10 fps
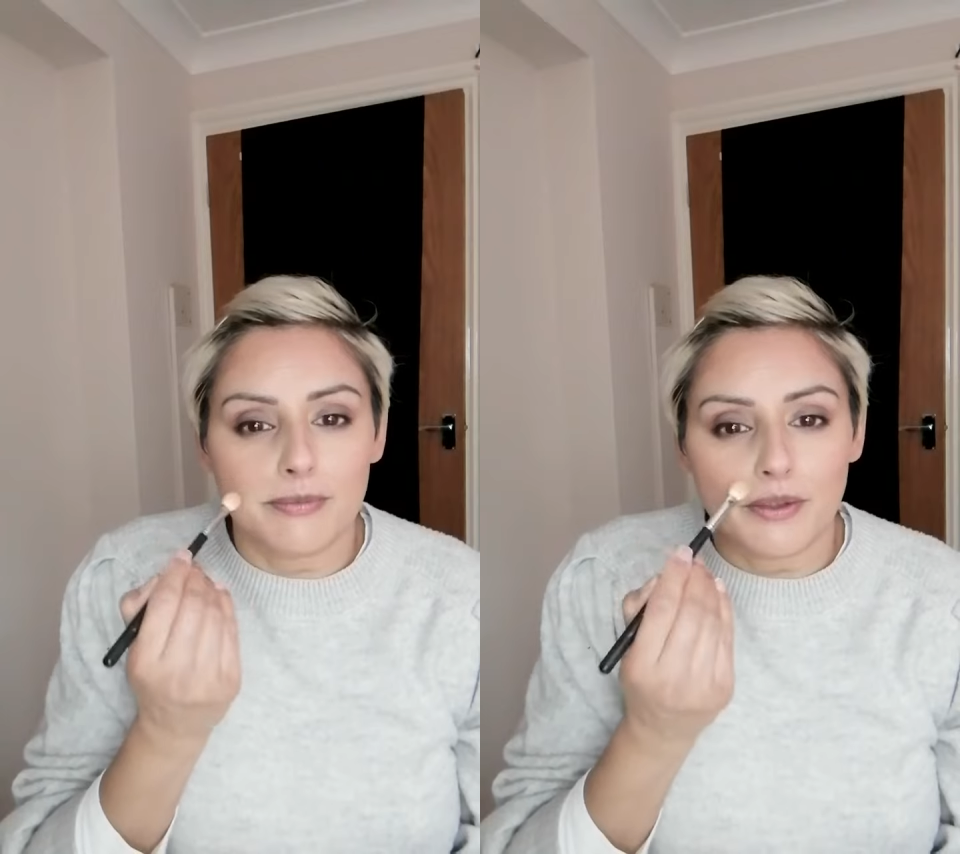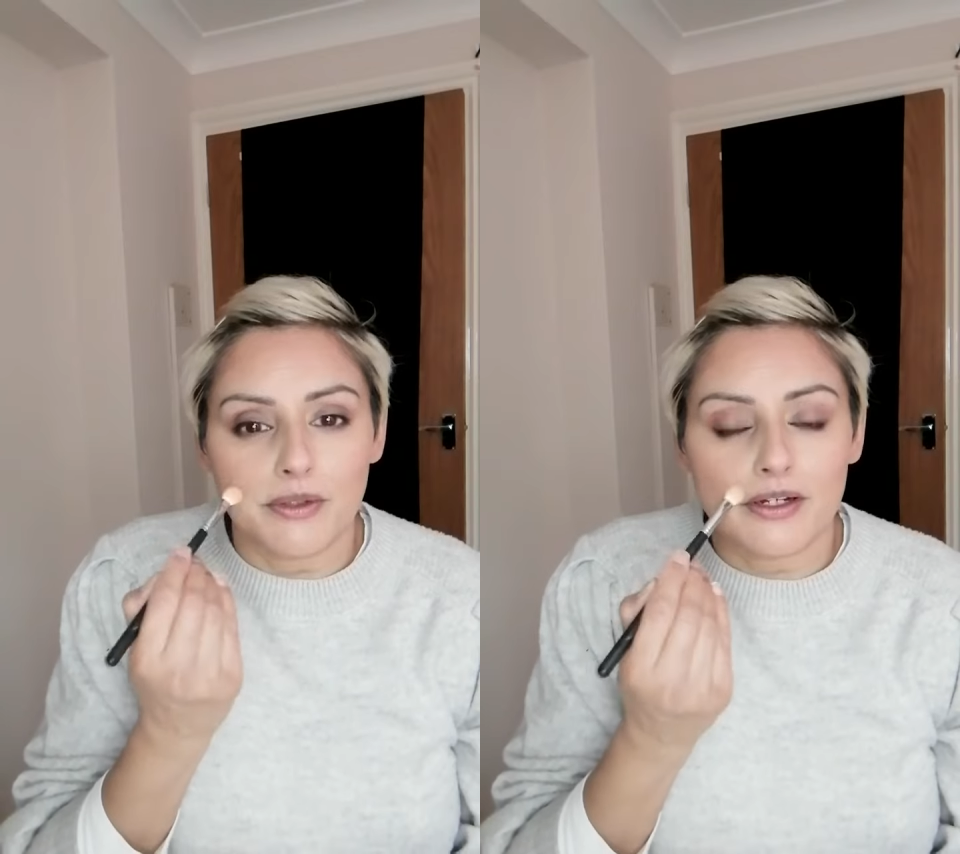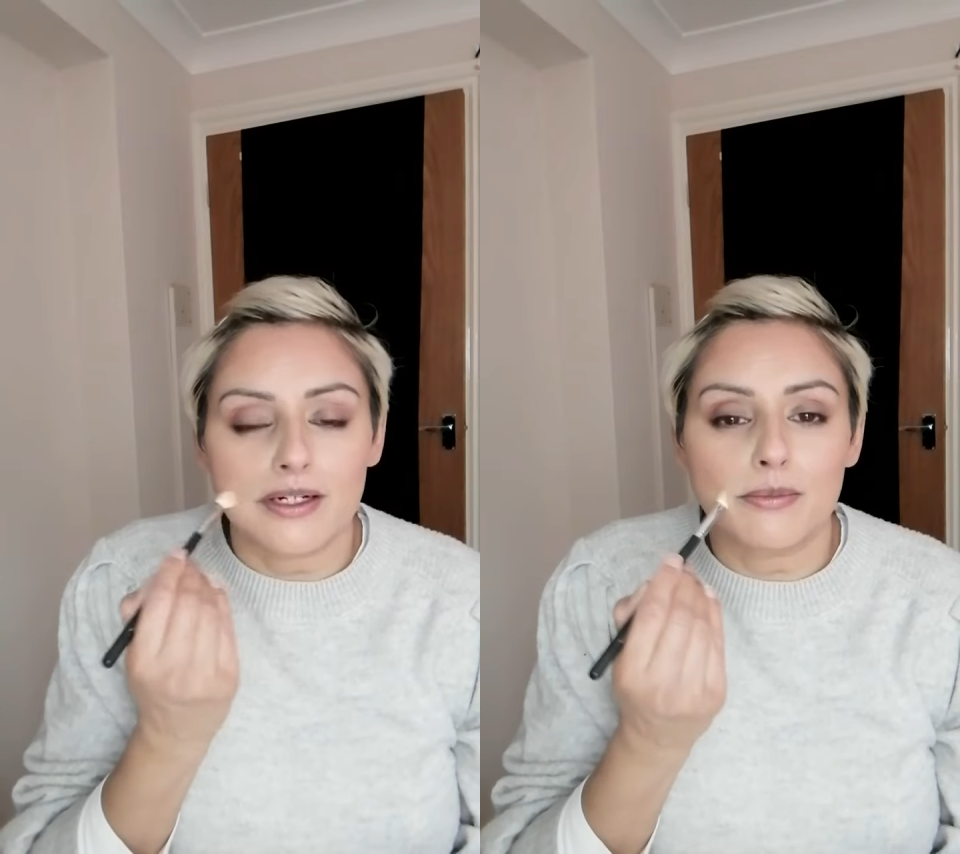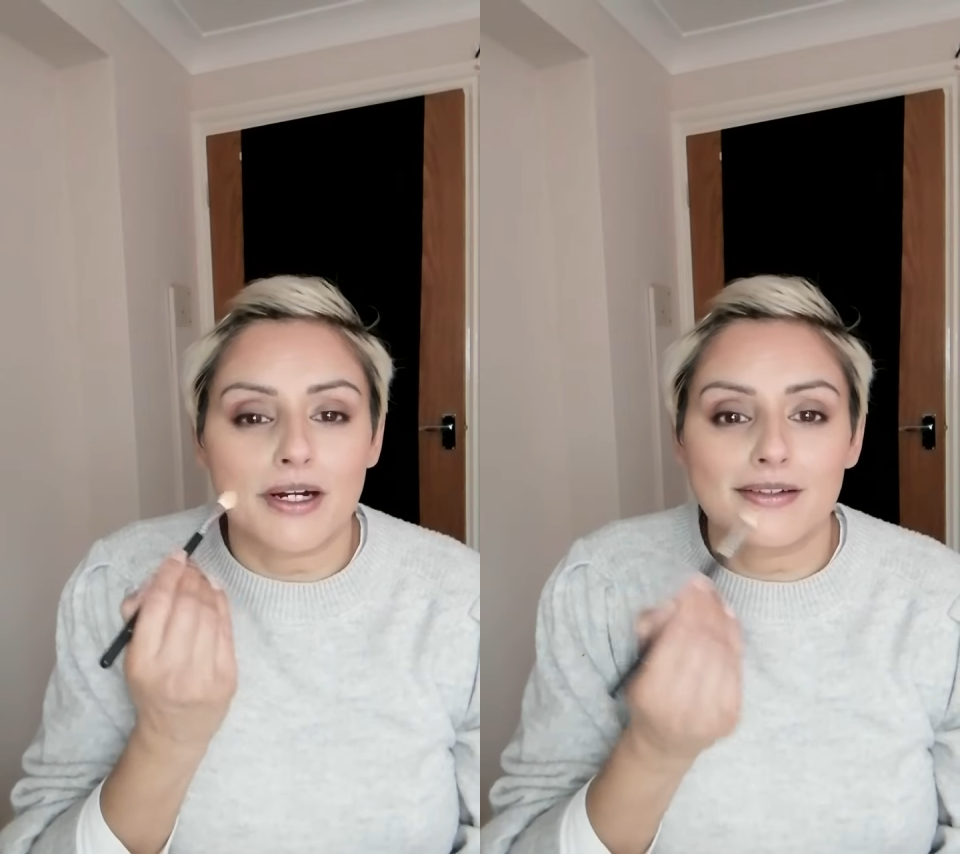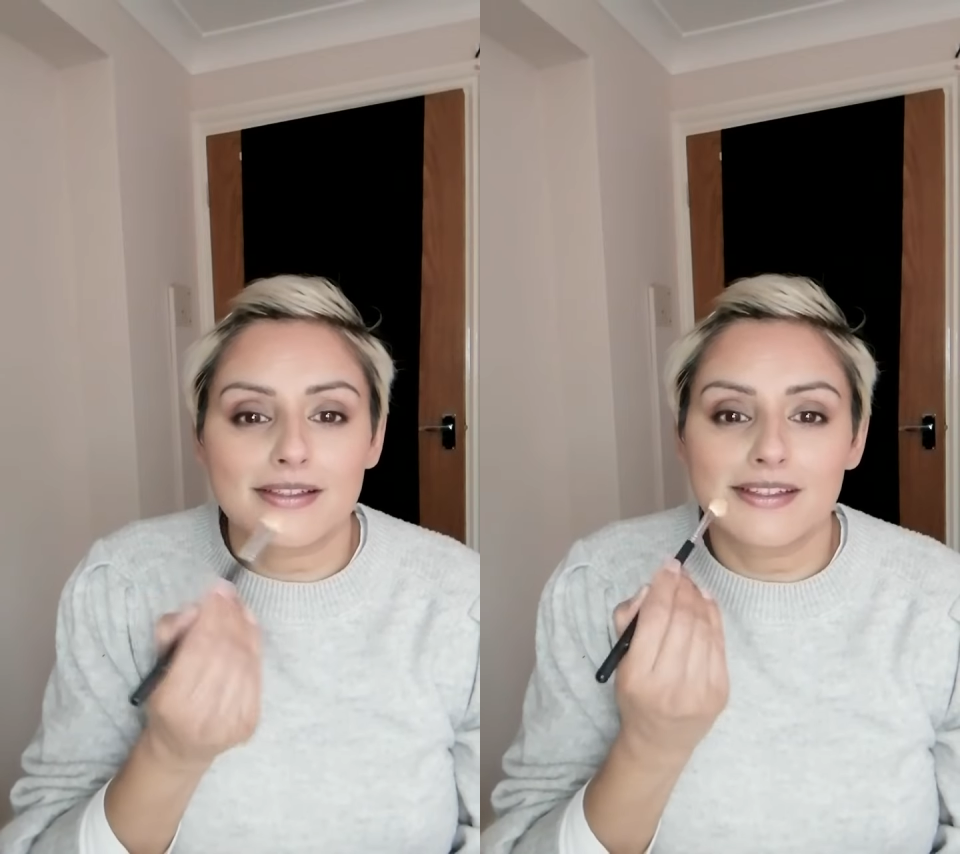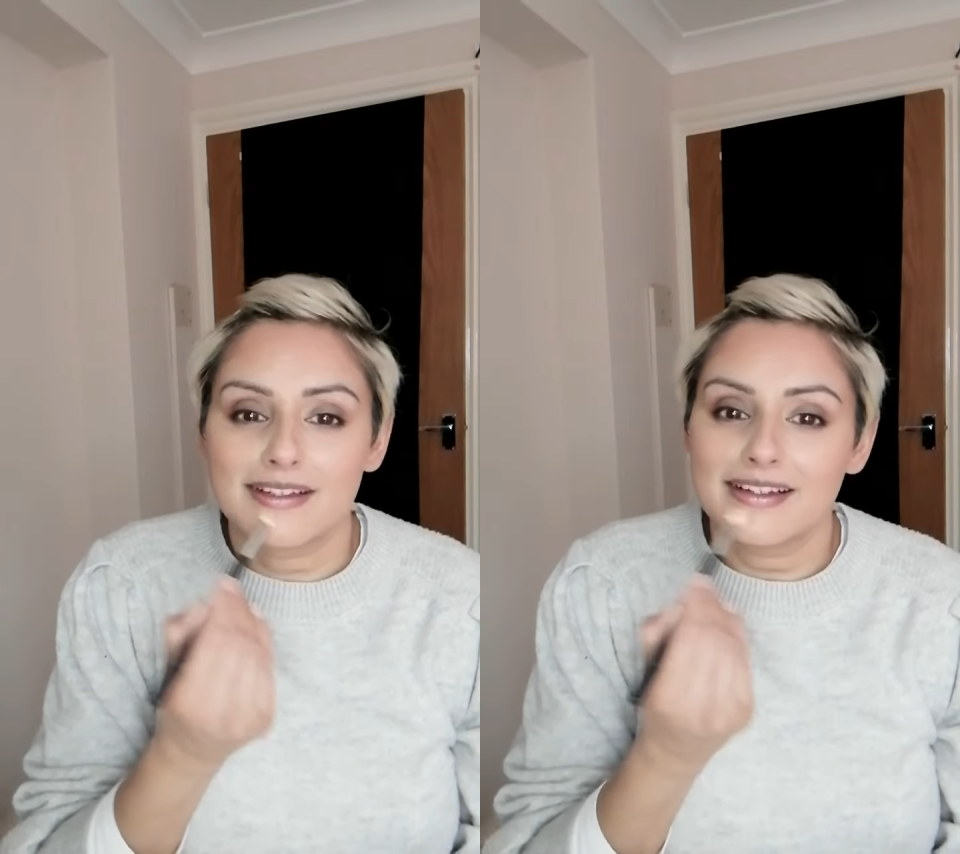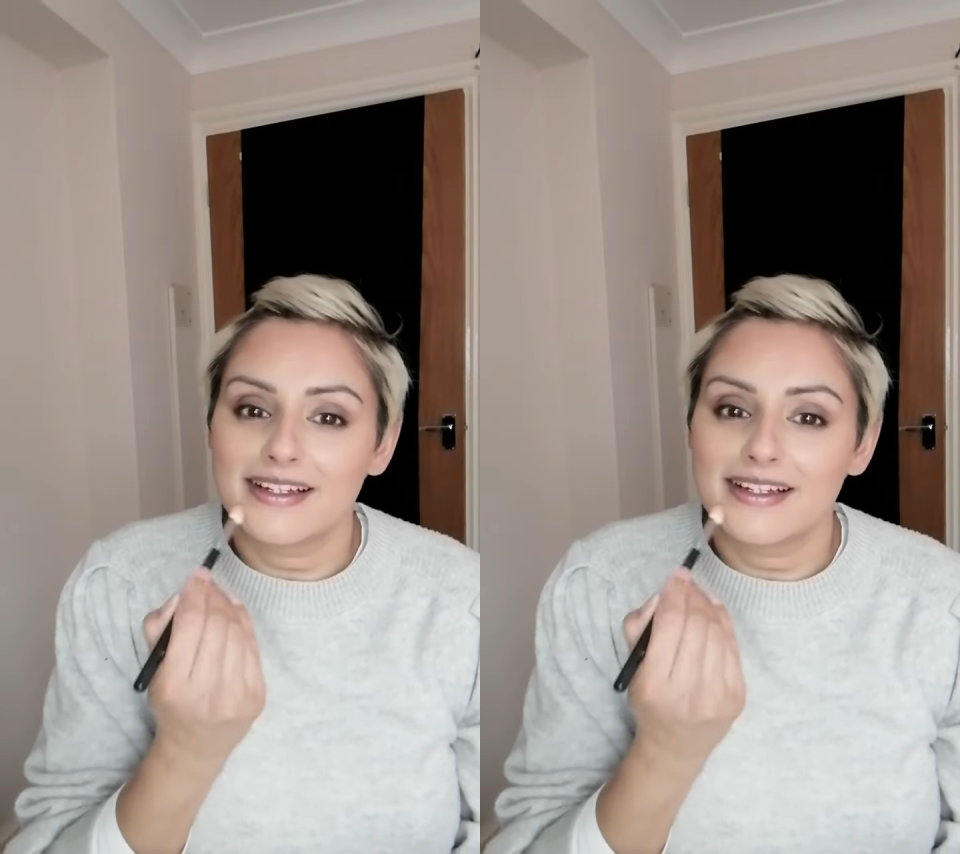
for me with eyebrows.